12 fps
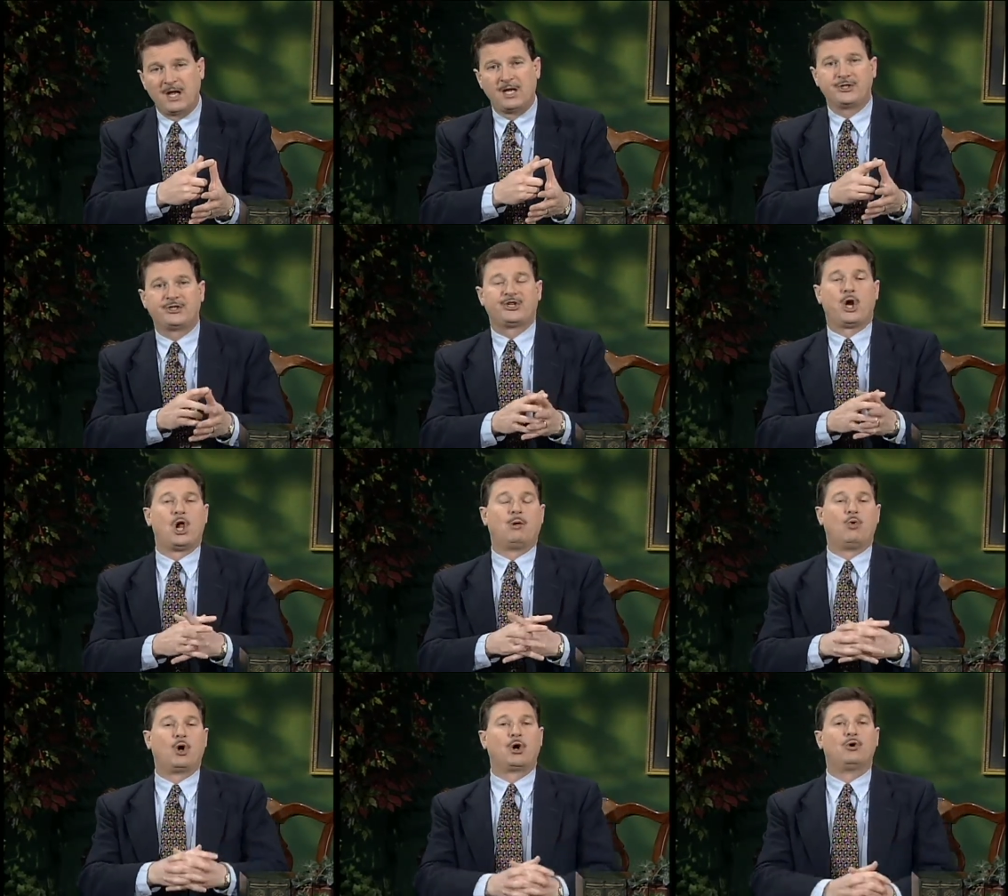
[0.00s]
Psalm
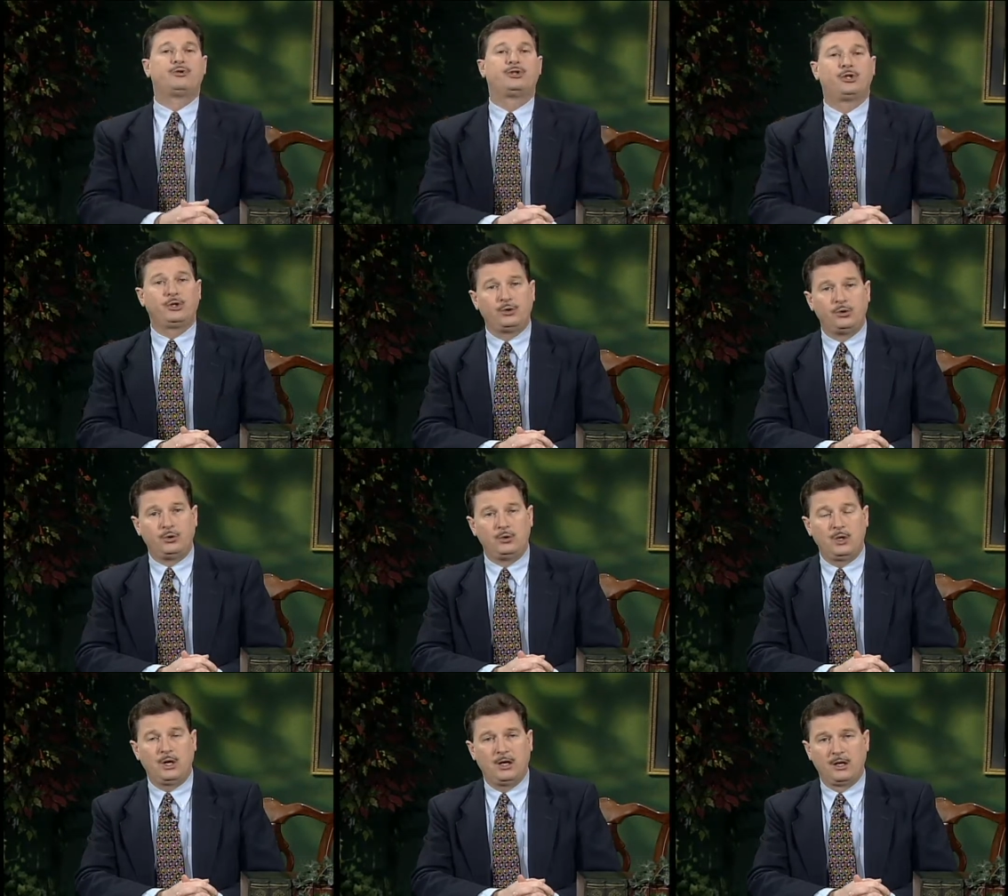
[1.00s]

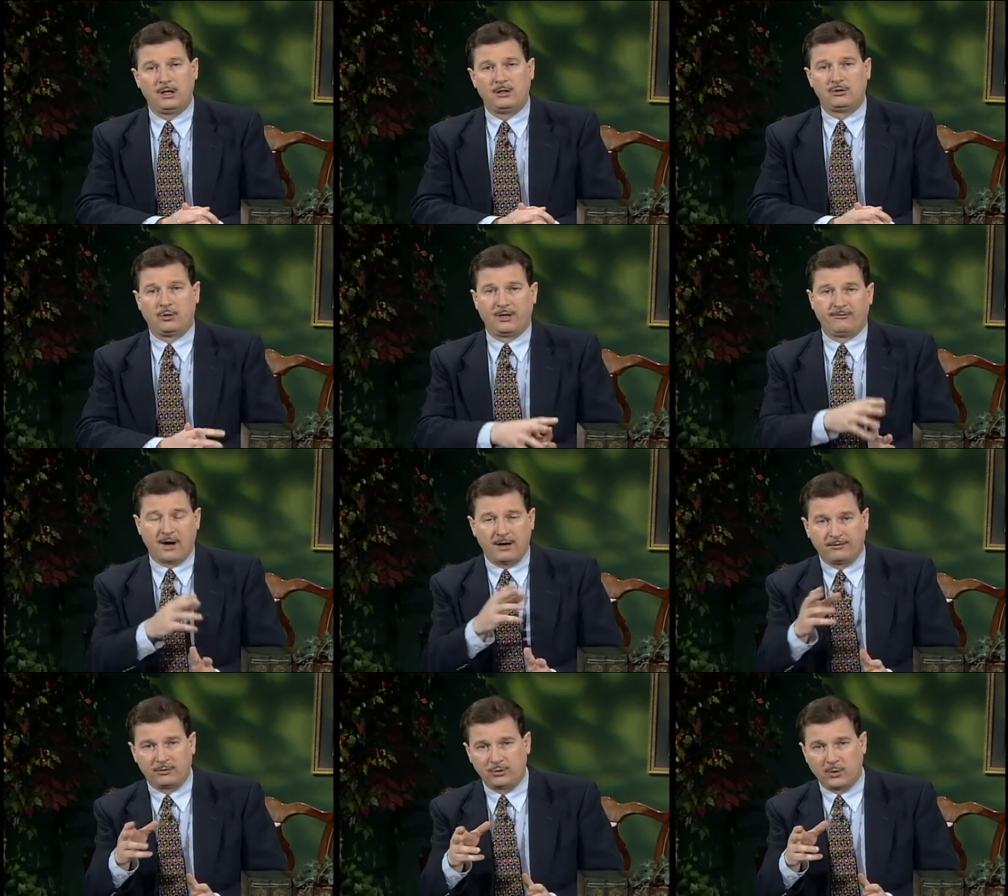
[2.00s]
102, 25
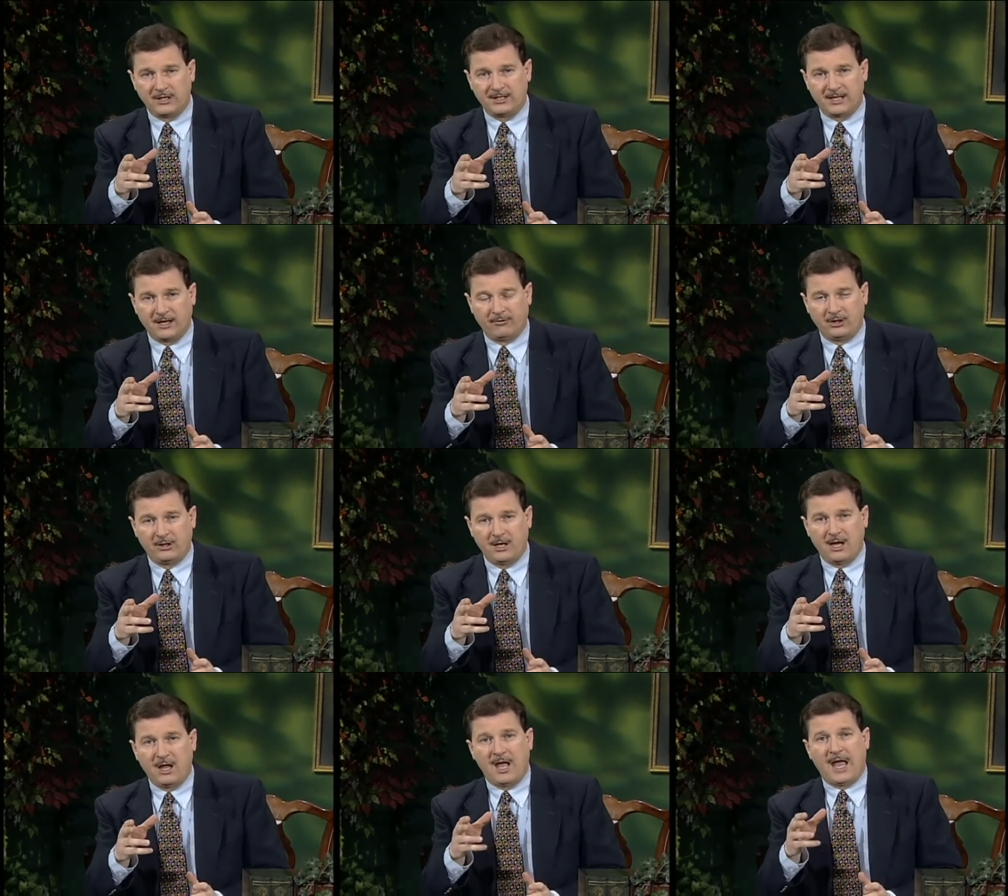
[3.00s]
through 27,
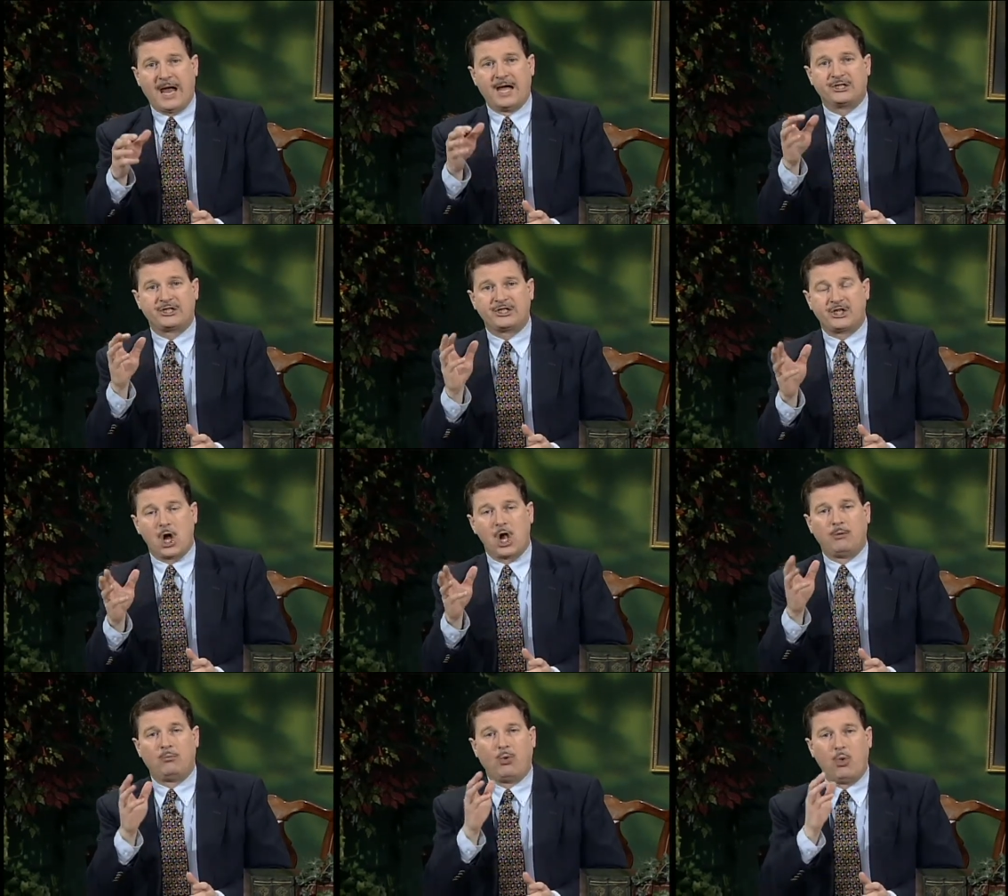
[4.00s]
and
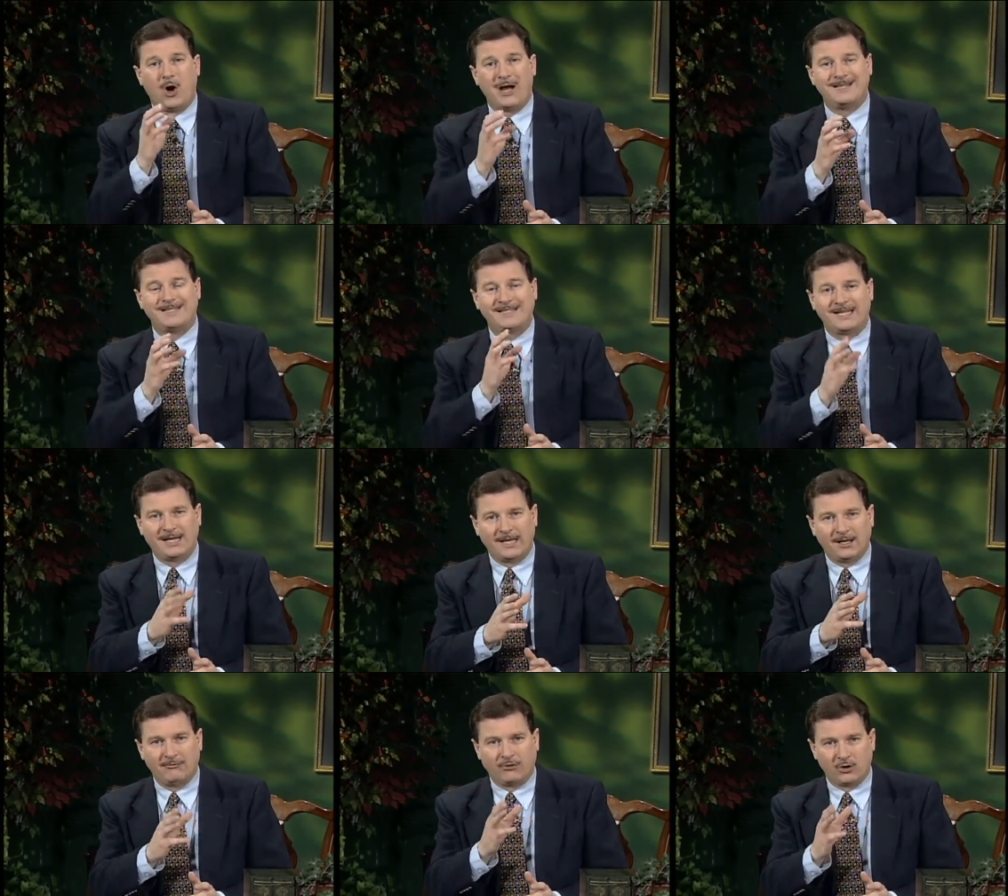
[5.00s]
Psalm
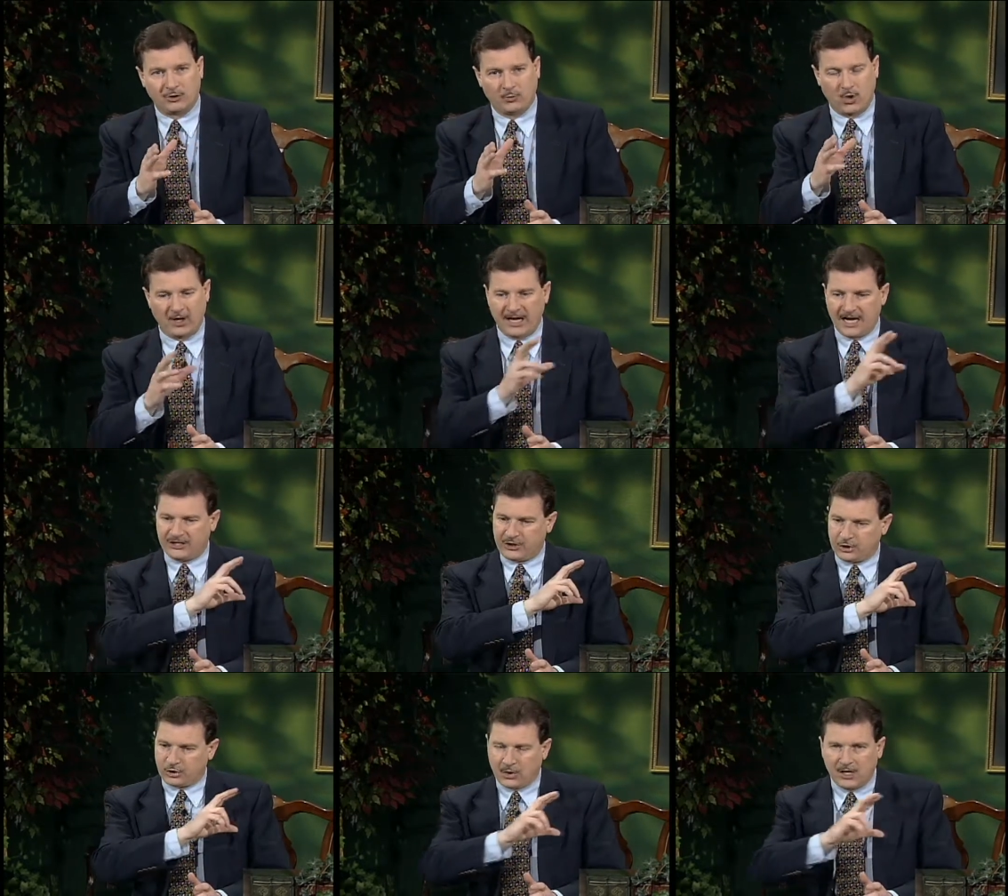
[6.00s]
110, verse 1, a
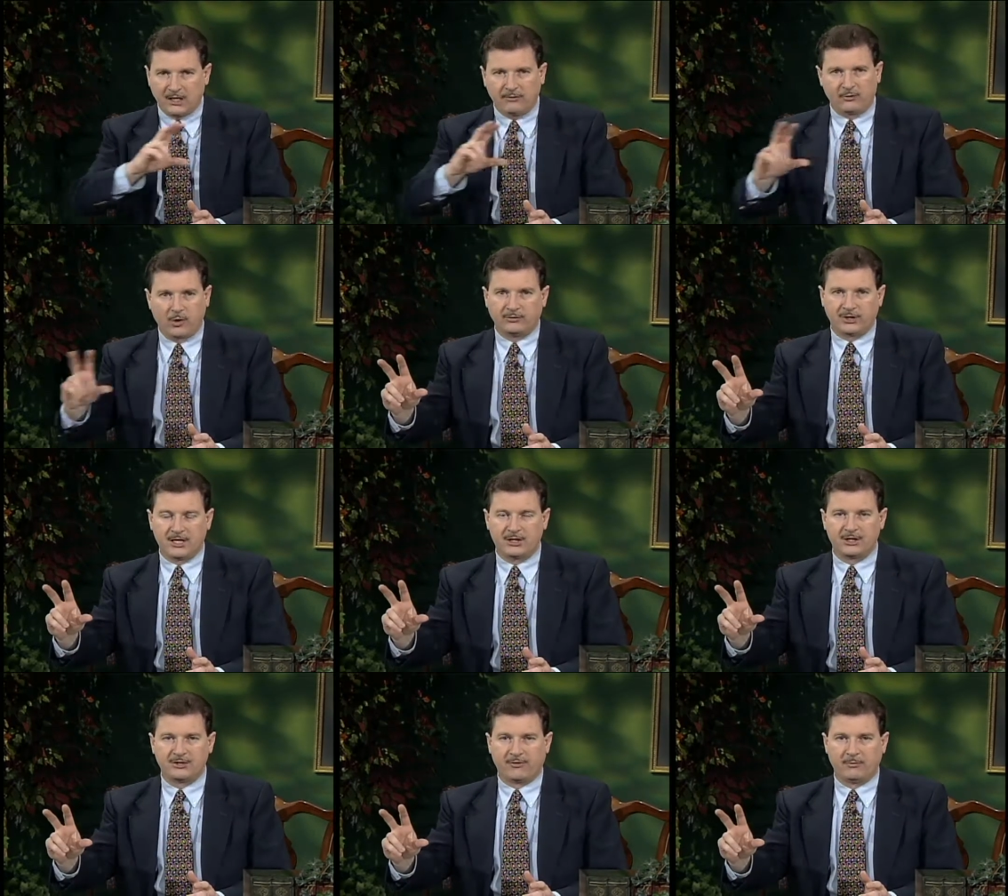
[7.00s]
string of
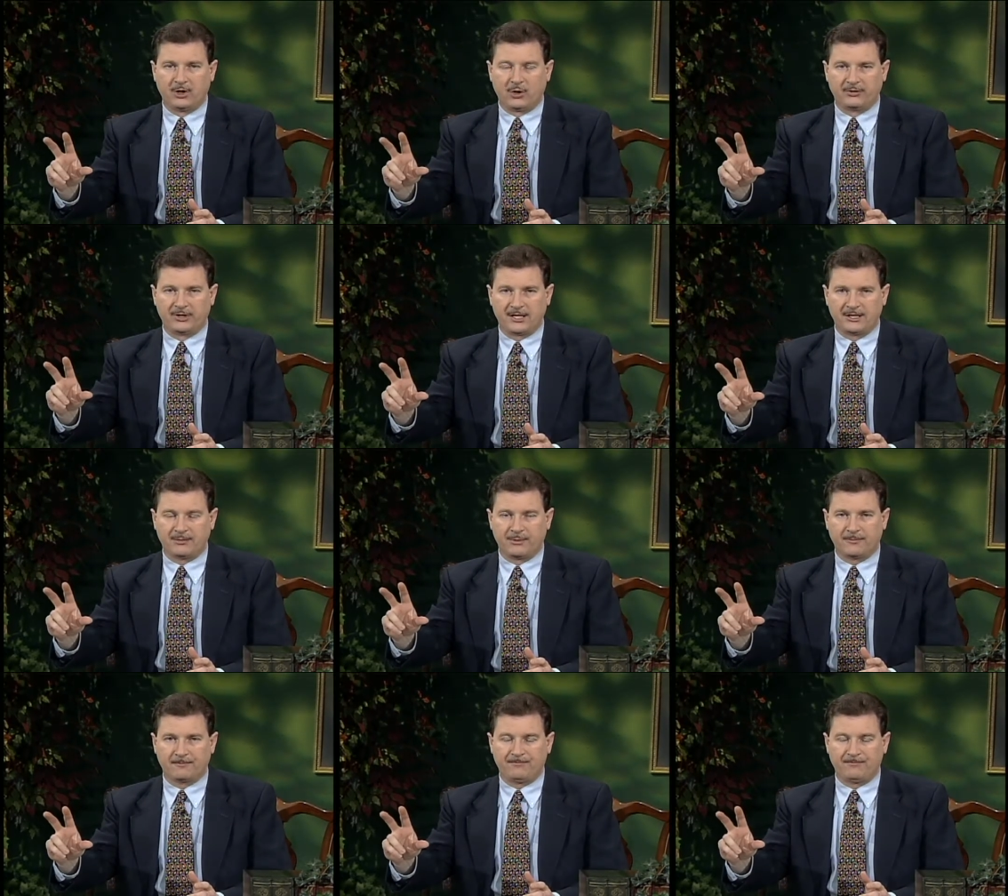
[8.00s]
quotations from the Old Testament.